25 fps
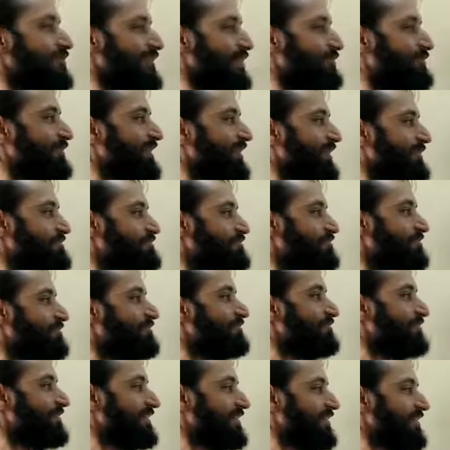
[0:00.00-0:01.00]
sum it
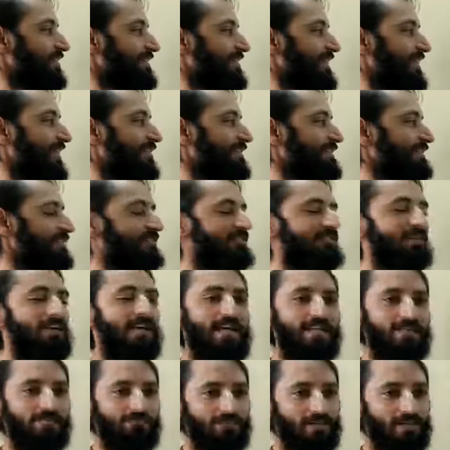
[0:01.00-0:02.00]
up,
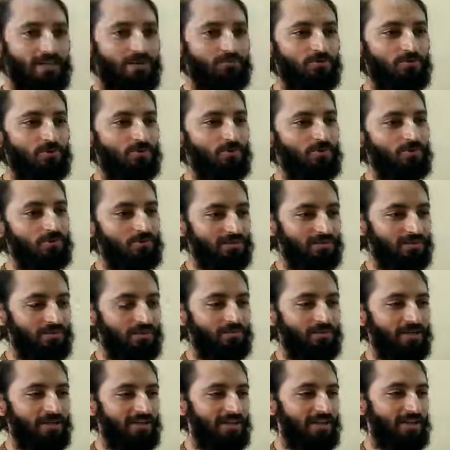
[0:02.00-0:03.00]
as we come to the
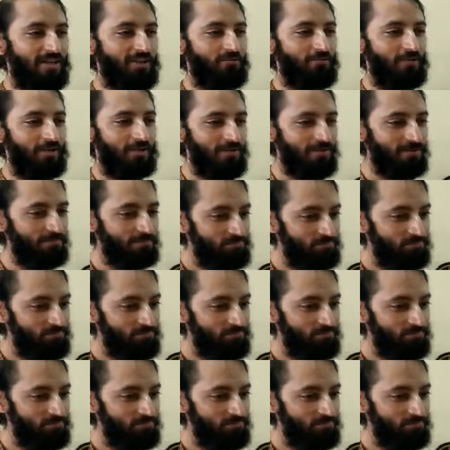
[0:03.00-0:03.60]
material world,